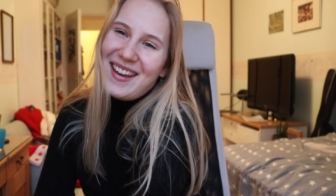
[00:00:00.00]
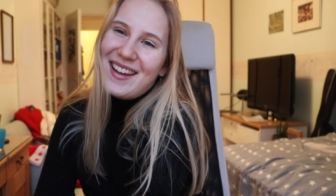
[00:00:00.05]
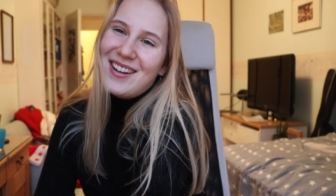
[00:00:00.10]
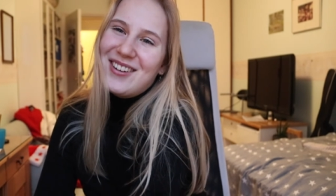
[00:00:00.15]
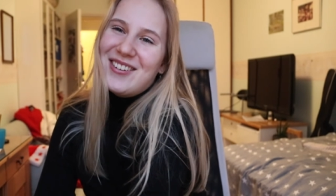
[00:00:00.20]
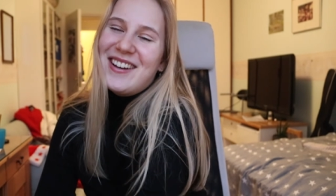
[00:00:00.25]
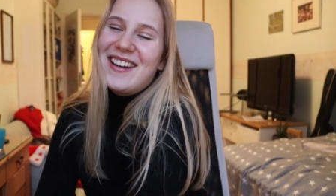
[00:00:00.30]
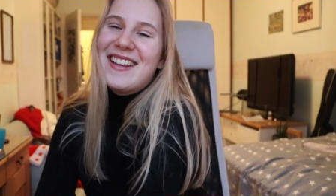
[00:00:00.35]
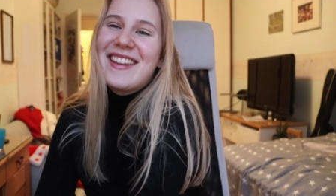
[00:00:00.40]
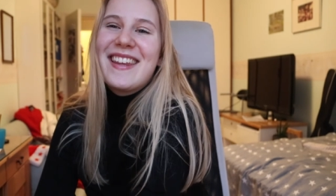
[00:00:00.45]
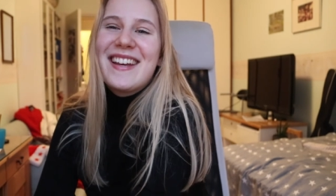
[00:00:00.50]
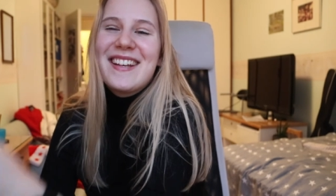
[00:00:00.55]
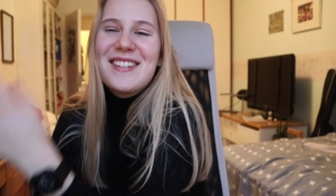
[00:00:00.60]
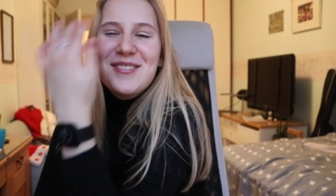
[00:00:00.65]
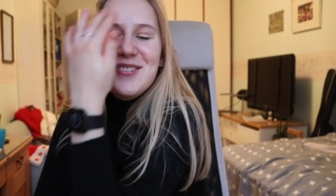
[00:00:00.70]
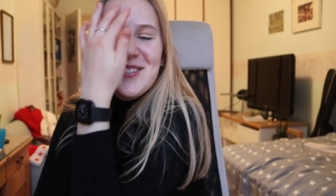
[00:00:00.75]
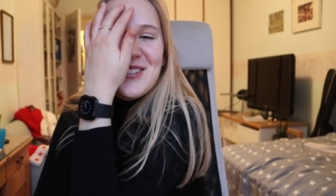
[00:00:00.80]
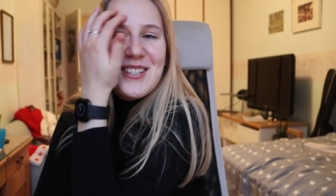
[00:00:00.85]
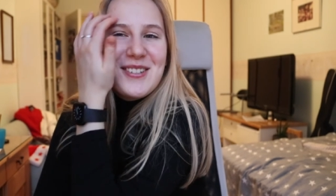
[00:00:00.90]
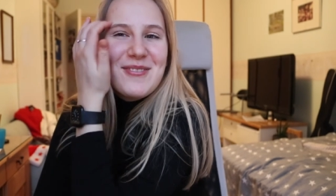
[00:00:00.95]
anyway, thanks
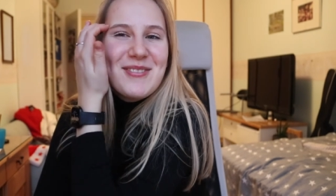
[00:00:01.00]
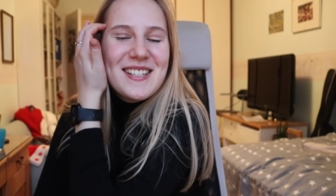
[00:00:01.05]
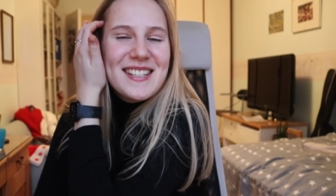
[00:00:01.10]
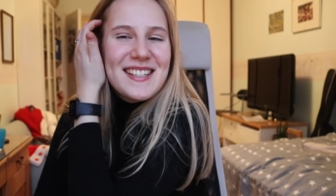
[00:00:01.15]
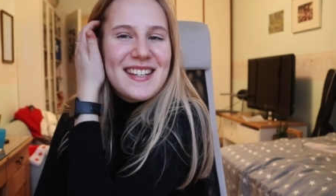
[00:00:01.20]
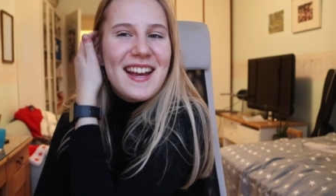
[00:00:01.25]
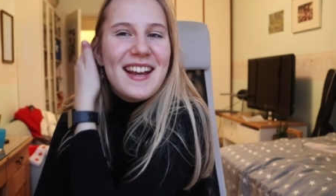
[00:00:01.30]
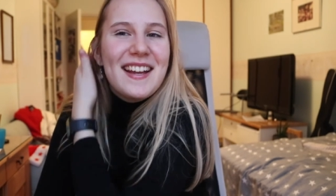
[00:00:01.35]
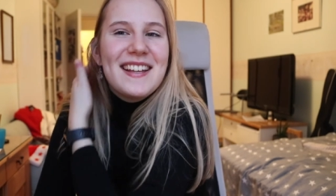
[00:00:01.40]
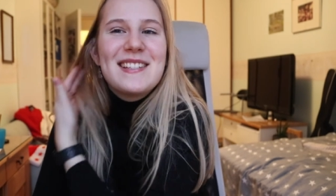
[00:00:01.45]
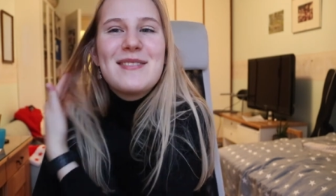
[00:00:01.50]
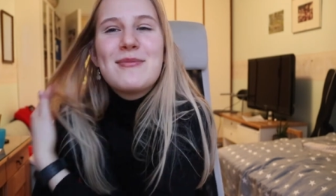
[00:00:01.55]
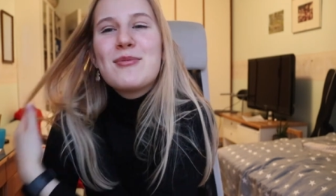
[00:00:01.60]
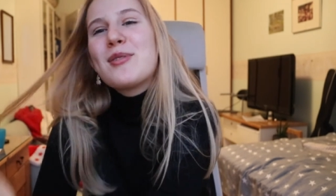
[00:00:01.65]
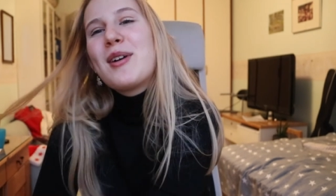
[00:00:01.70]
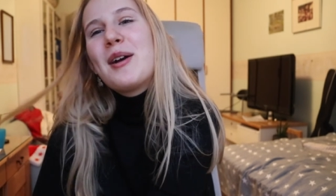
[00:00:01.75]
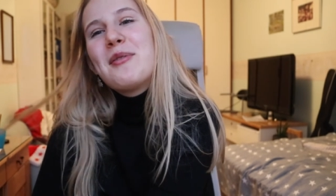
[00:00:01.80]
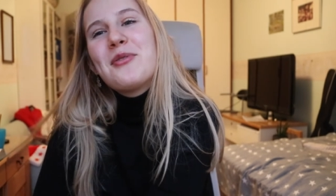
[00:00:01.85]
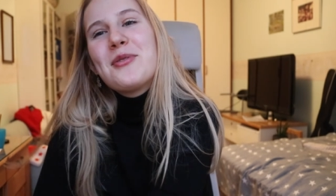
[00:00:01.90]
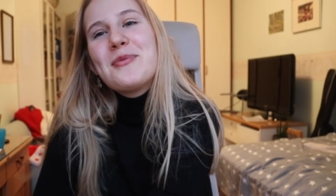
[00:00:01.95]
for joining me today. Subscribe